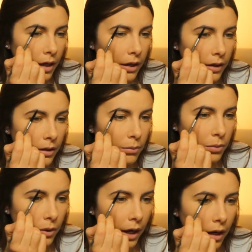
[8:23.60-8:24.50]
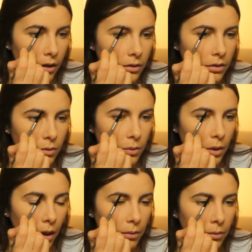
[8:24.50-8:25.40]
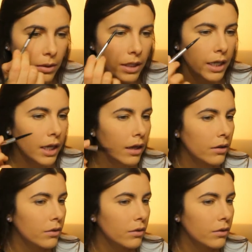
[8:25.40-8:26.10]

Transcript: I think brows were probably